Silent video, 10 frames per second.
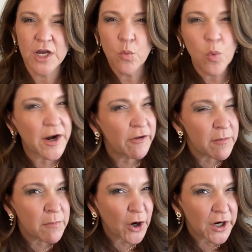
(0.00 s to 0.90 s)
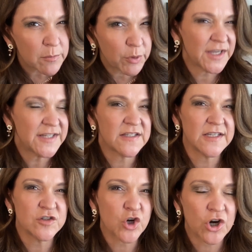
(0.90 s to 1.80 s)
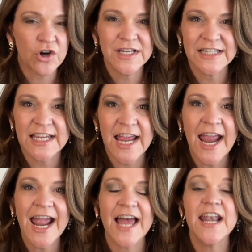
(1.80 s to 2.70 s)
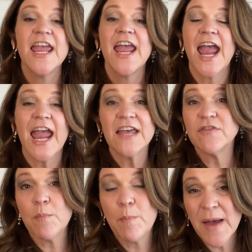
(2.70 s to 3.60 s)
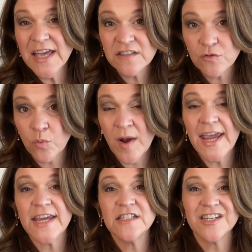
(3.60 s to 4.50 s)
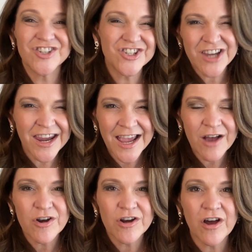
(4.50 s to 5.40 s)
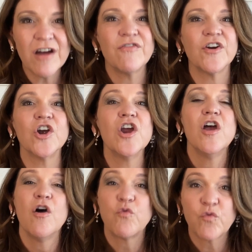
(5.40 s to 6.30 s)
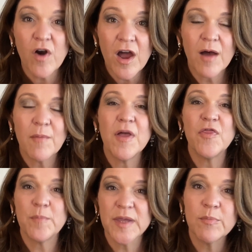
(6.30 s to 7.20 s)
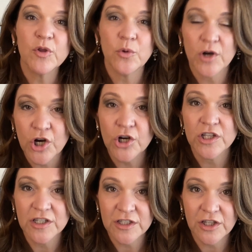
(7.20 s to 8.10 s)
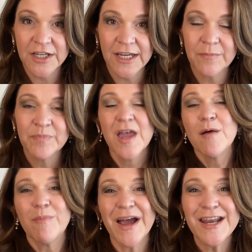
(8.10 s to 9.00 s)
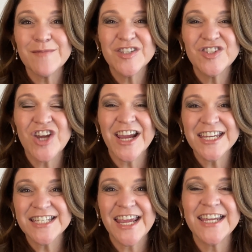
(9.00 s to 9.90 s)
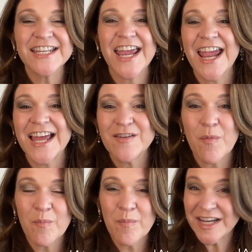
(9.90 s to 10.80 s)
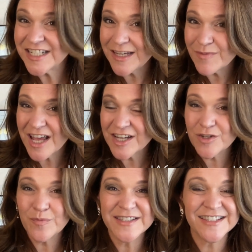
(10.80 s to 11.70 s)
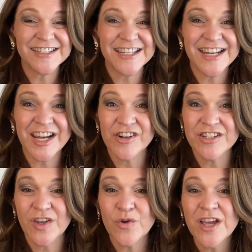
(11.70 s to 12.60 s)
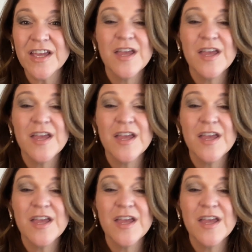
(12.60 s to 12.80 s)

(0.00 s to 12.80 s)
where the marketplace is currently at, and the best way to shake out an offer from the people who are currently looking. My name is Jacki Tait, and my team and I do business in Arizona.